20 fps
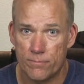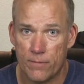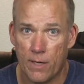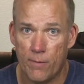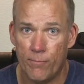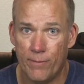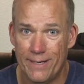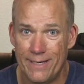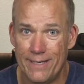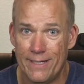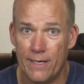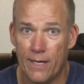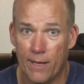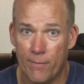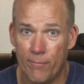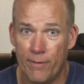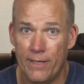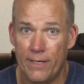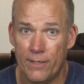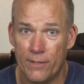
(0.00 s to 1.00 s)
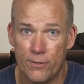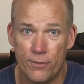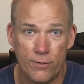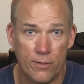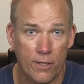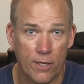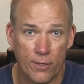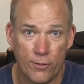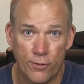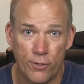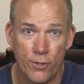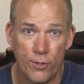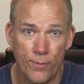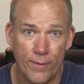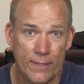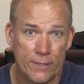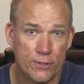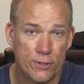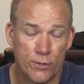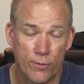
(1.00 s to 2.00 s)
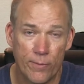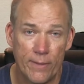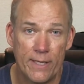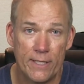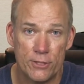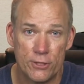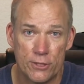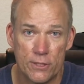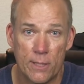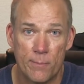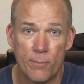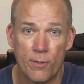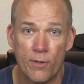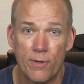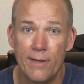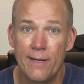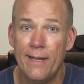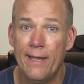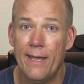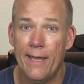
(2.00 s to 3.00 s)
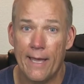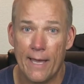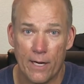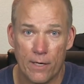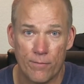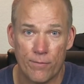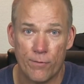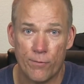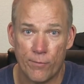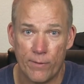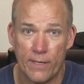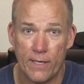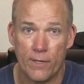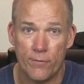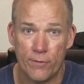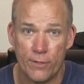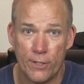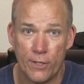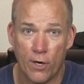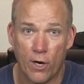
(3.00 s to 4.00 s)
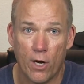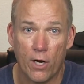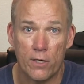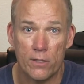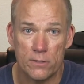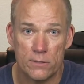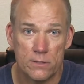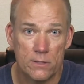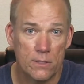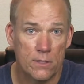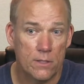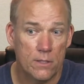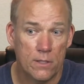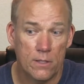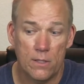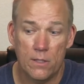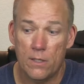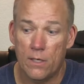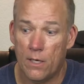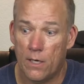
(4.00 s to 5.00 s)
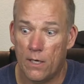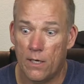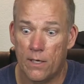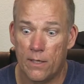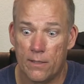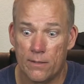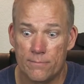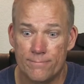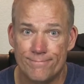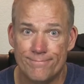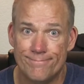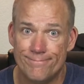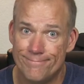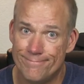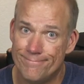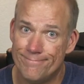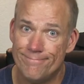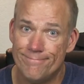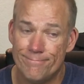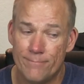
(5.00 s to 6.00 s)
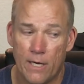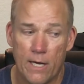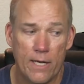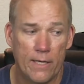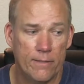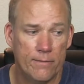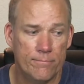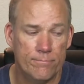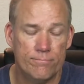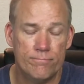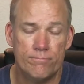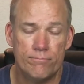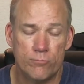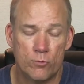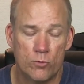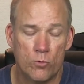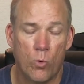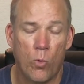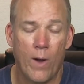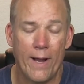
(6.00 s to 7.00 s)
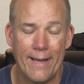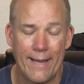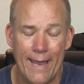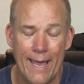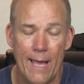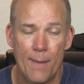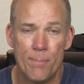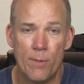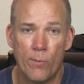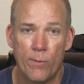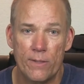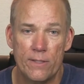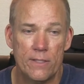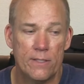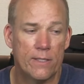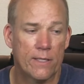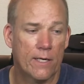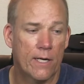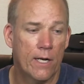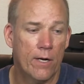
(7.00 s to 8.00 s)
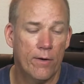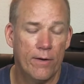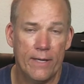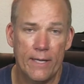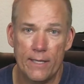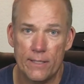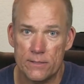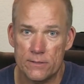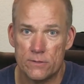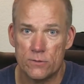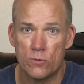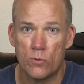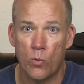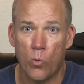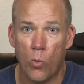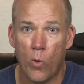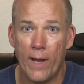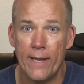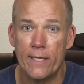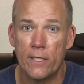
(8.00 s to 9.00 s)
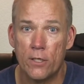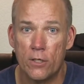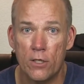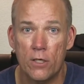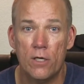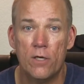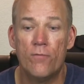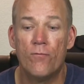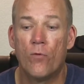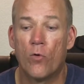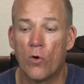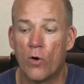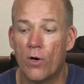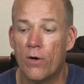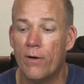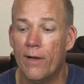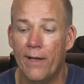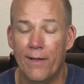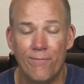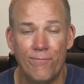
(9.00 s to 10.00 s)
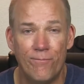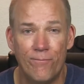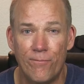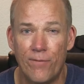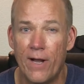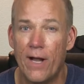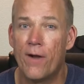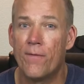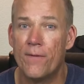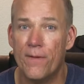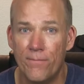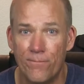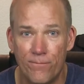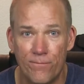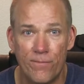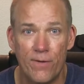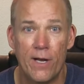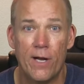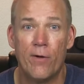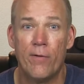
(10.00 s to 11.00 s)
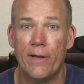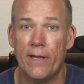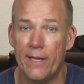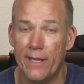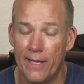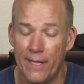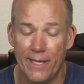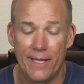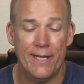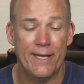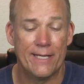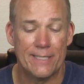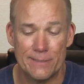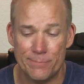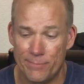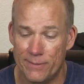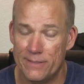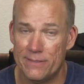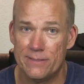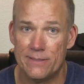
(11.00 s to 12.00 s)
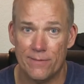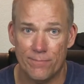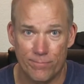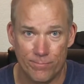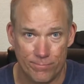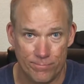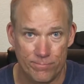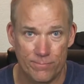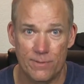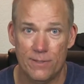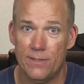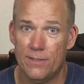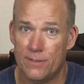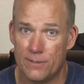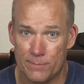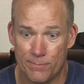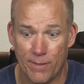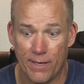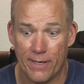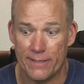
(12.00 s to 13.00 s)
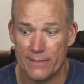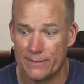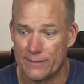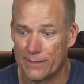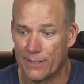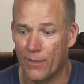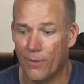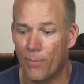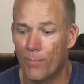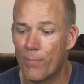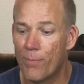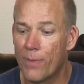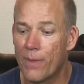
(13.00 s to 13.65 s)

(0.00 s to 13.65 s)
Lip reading: I'm reading a 2 inch, 3 inch number at over 300 yards. I'm quite happy with it. The clarity is quite good for a very, very inexpensive spotting scope.